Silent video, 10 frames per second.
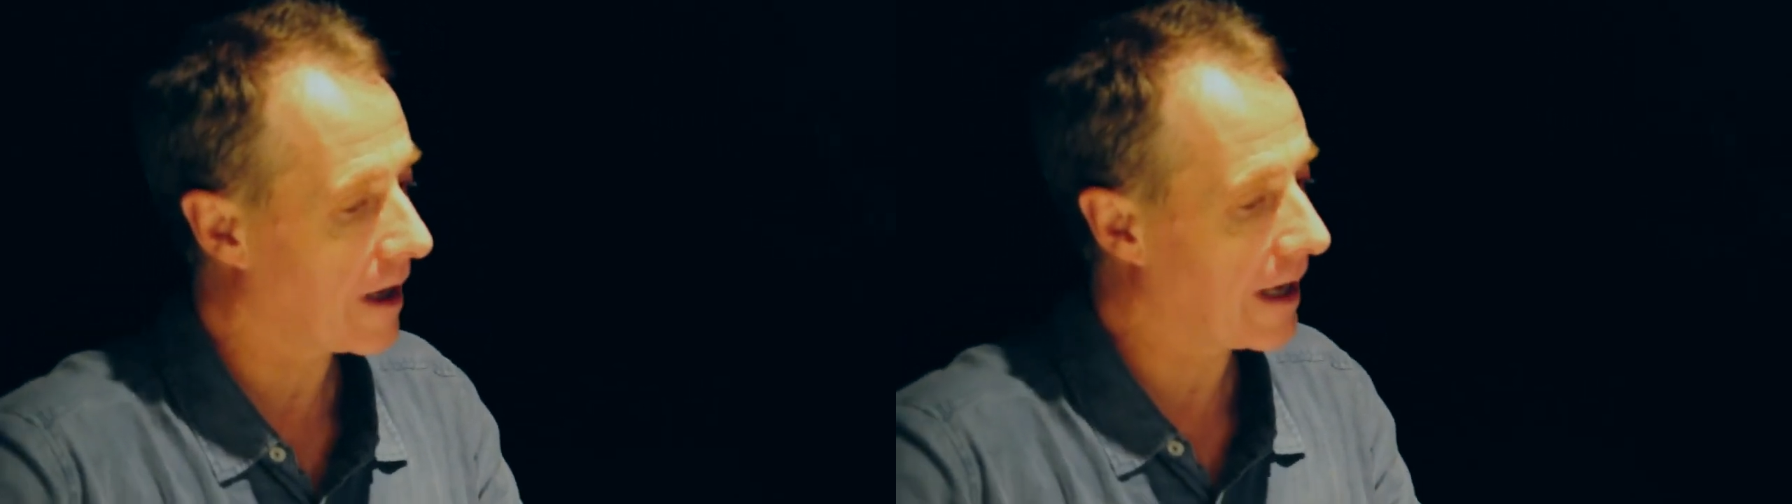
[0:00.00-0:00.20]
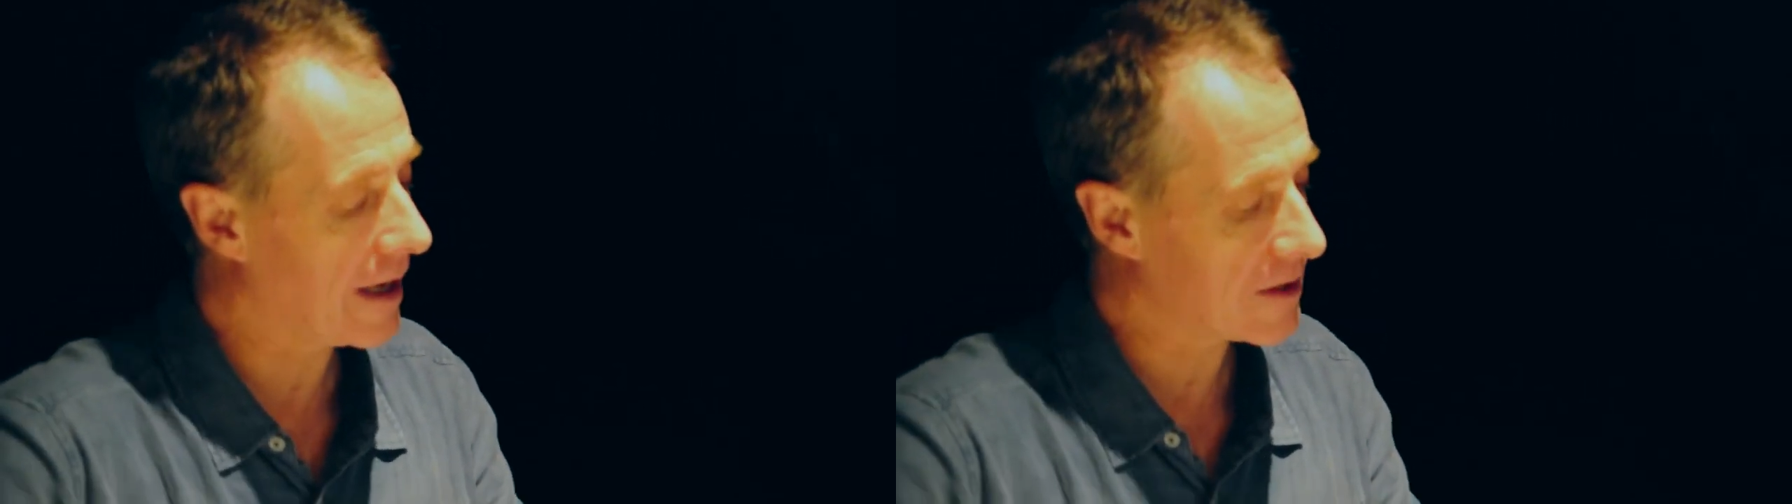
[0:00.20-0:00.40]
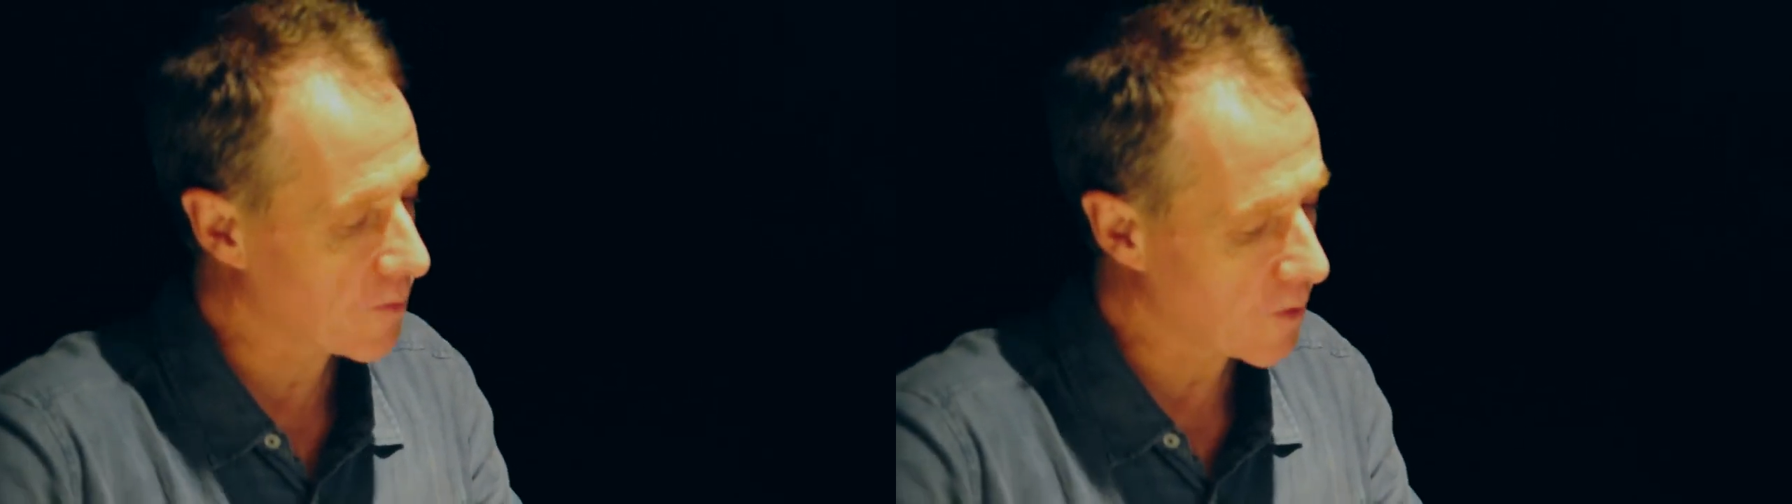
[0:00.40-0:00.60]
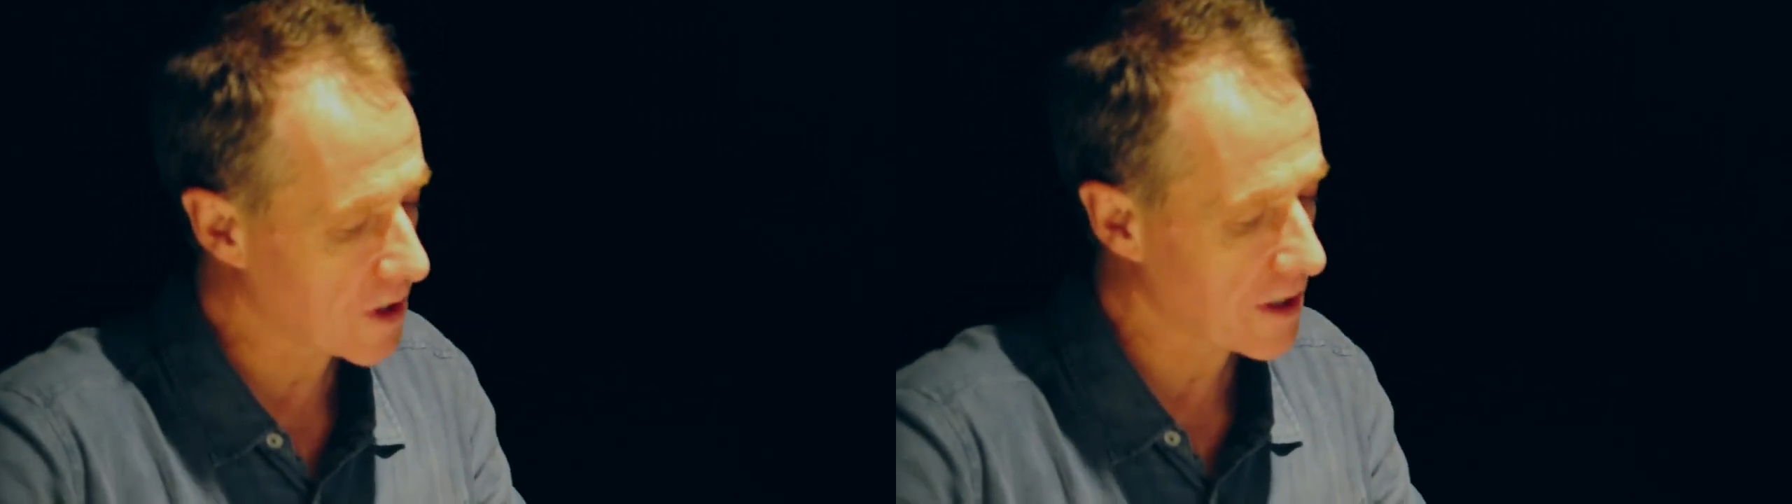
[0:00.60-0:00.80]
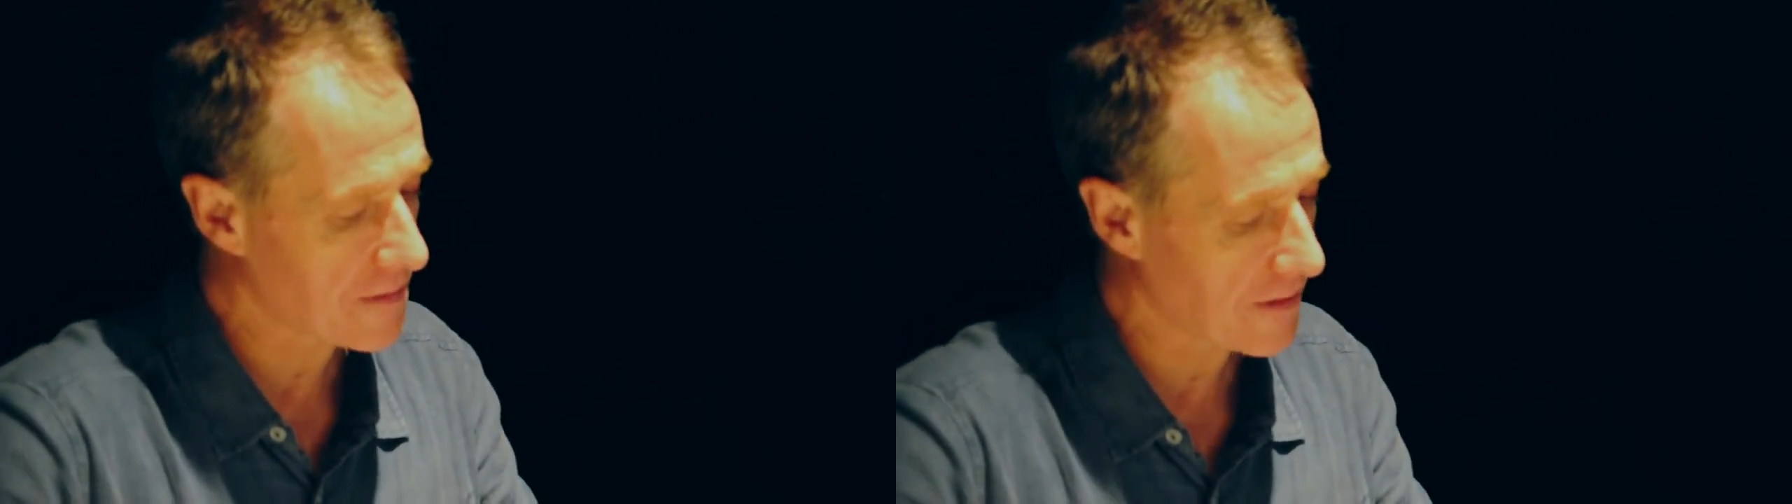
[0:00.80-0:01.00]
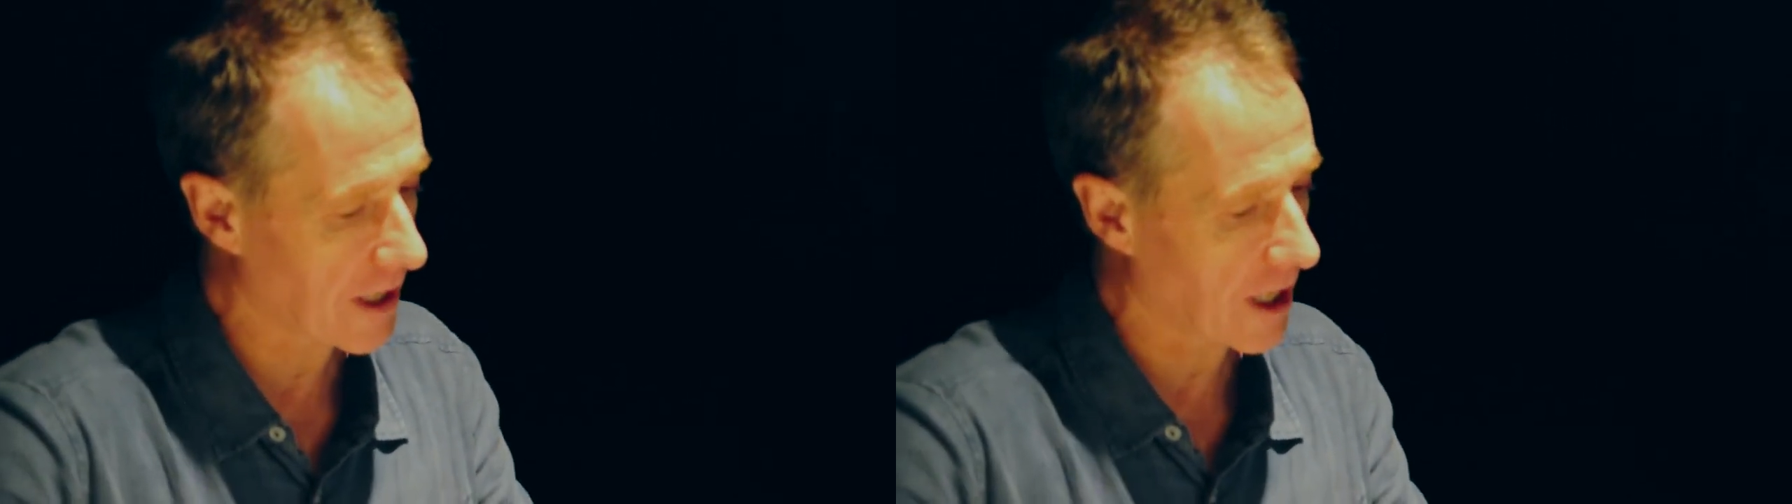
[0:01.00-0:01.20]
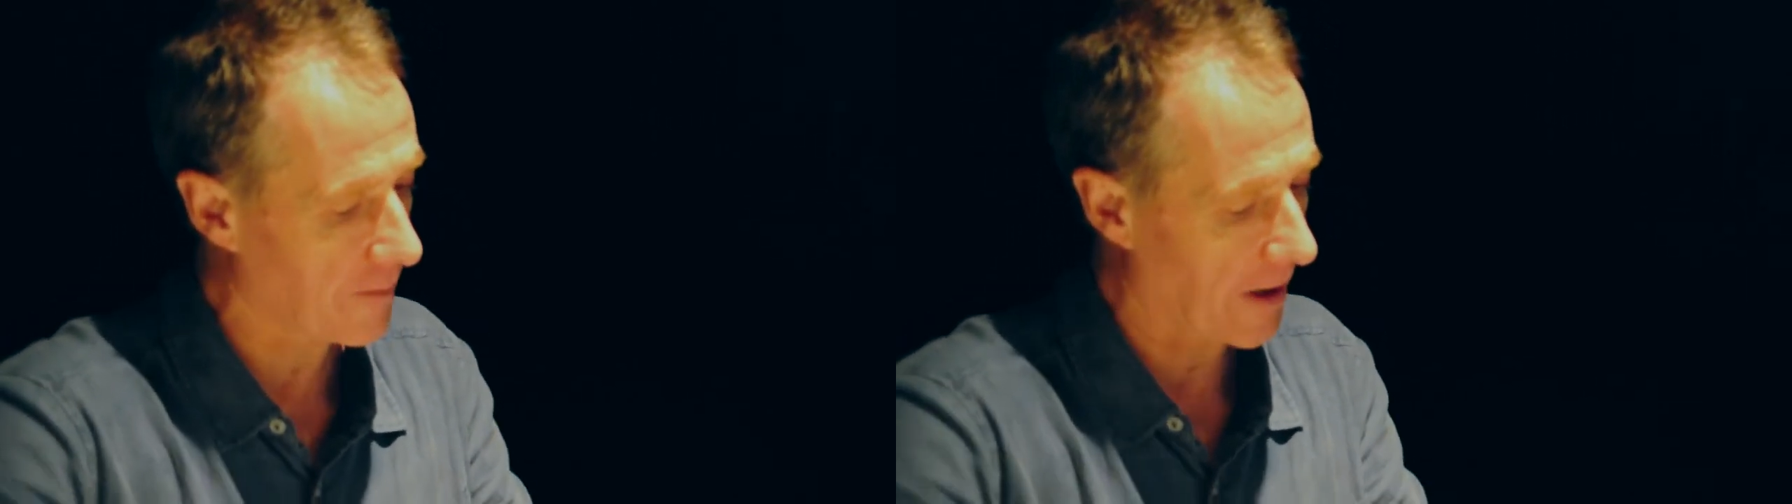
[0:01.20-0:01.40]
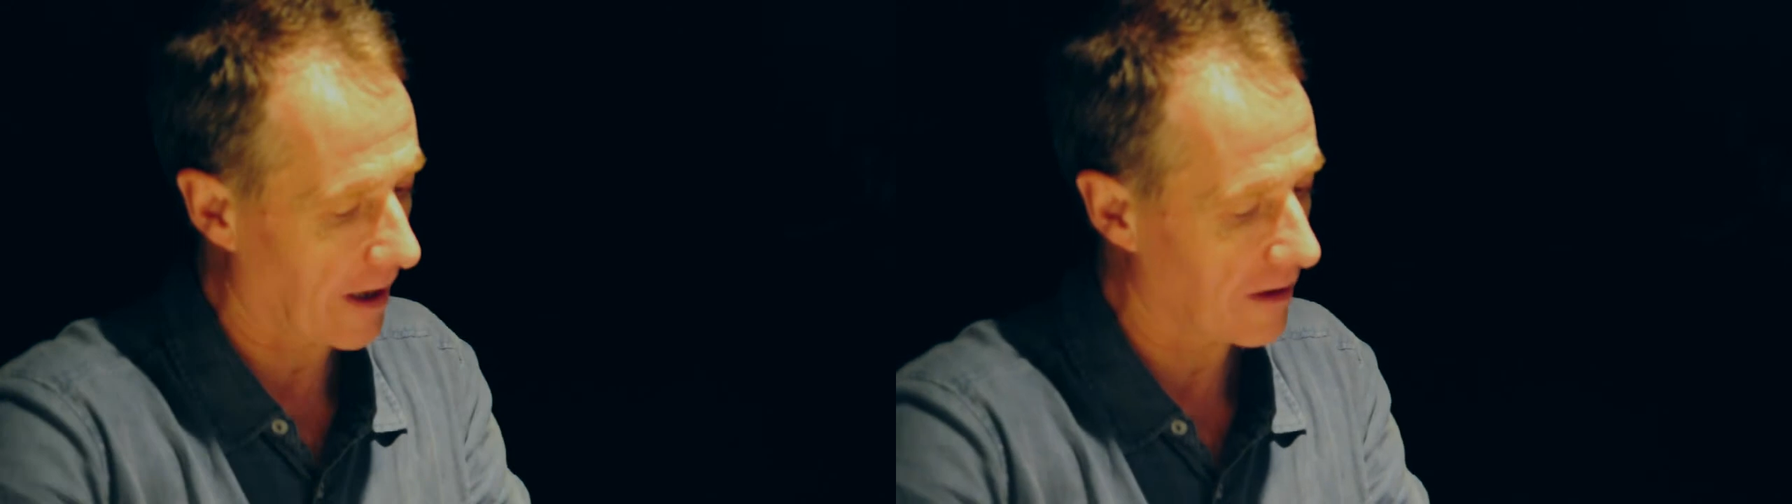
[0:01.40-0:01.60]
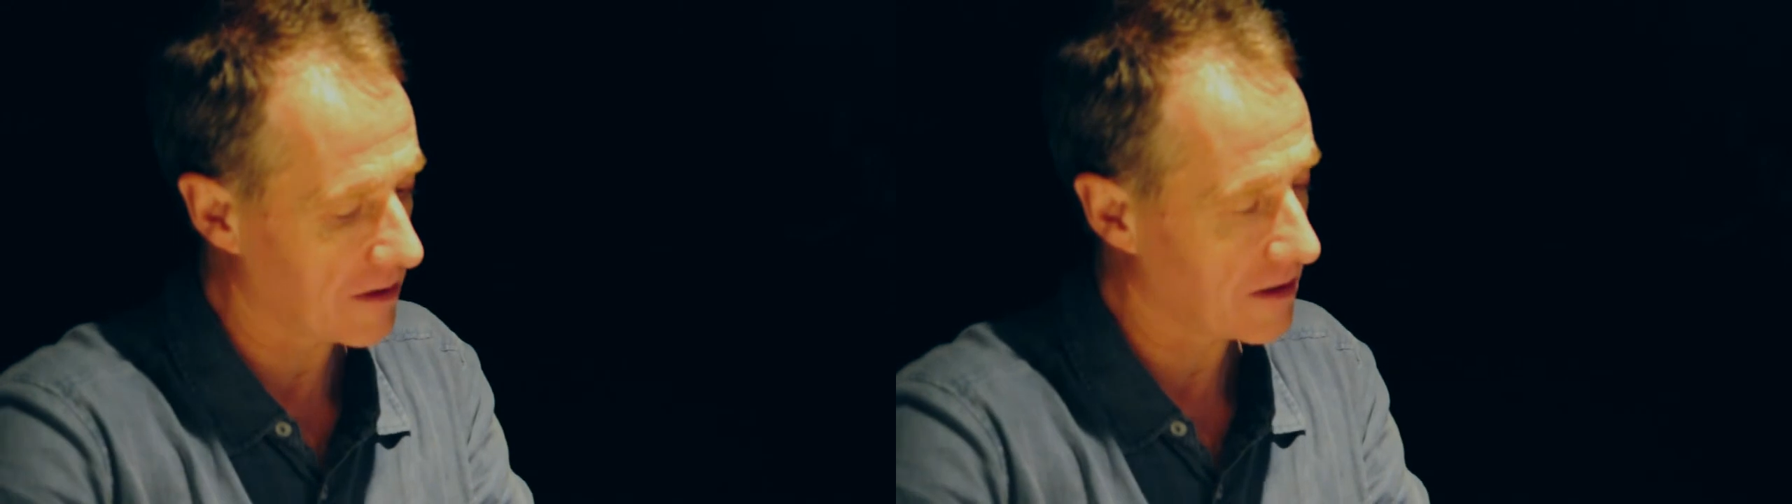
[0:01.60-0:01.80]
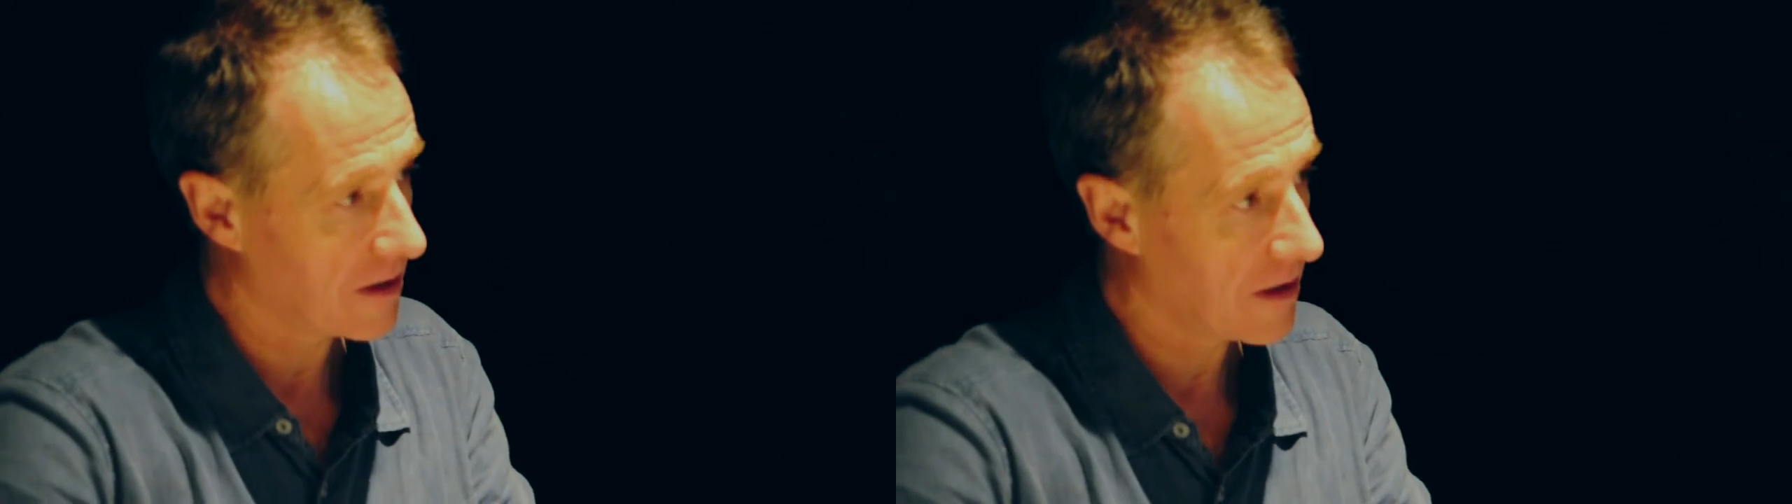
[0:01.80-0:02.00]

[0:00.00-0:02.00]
it's worth thinking about